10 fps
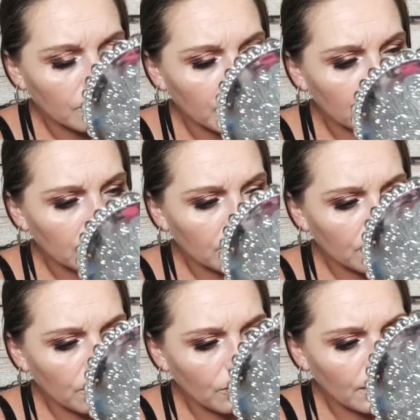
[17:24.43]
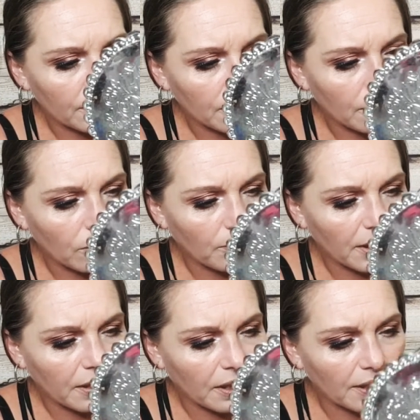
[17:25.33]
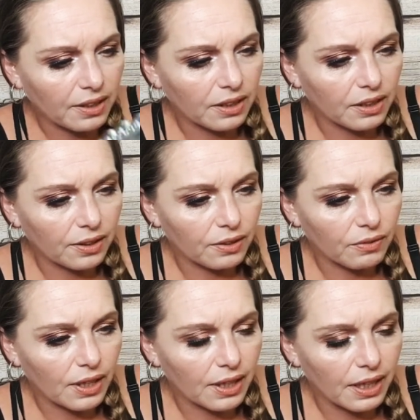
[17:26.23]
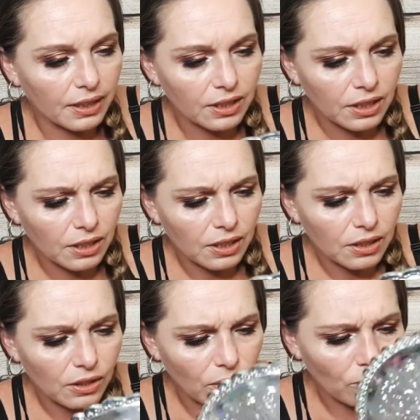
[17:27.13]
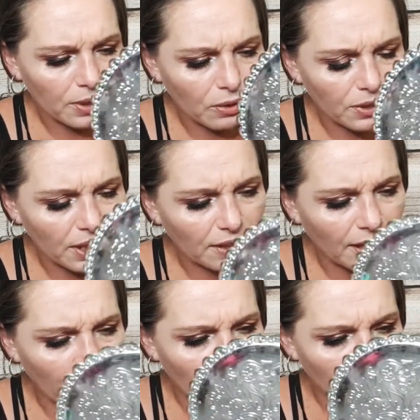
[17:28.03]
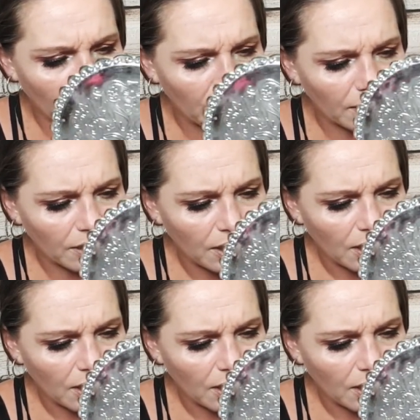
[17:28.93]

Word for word: Wait, did you go on... Oh my god, I think I cut the wrong ends. Nope, it goes on that way, right?